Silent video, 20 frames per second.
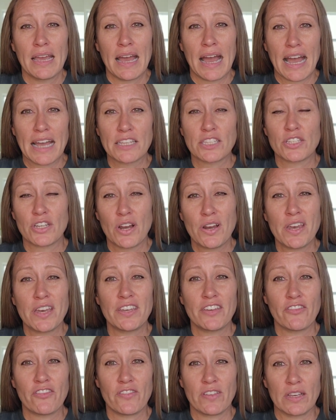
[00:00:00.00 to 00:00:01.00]
I started
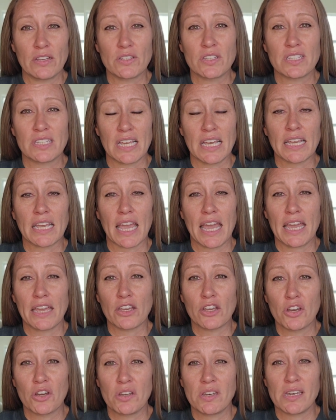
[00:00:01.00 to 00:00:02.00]
to feel sick
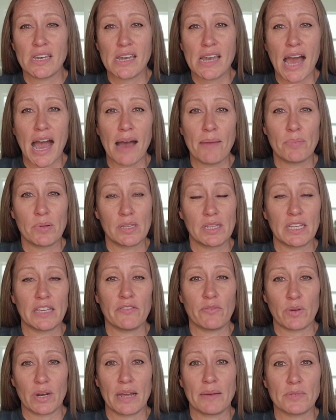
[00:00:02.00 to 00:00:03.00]
and could not
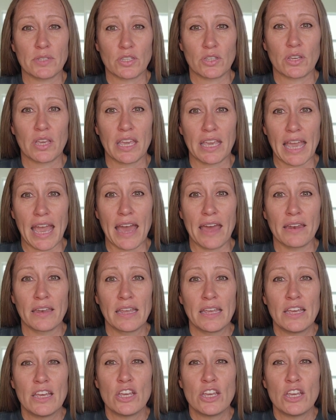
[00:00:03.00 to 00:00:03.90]
believe what I was looking at.